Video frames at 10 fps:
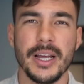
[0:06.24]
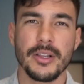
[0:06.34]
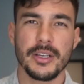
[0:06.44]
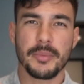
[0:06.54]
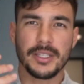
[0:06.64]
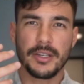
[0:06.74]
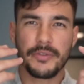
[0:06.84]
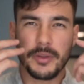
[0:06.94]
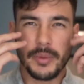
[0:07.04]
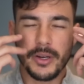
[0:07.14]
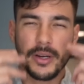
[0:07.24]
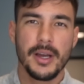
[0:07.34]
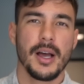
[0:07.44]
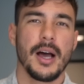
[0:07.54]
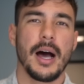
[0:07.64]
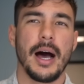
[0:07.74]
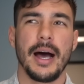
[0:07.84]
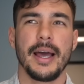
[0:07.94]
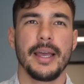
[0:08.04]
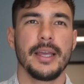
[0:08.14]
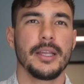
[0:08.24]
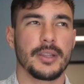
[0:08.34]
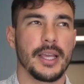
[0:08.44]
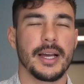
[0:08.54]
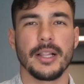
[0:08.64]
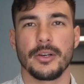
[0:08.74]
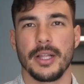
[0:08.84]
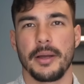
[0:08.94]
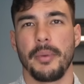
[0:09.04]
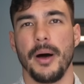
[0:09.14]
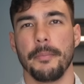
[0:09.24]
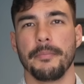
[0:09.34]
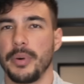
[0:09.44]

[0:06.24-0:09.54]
I look at myself in the mirror, I think I look like a bum.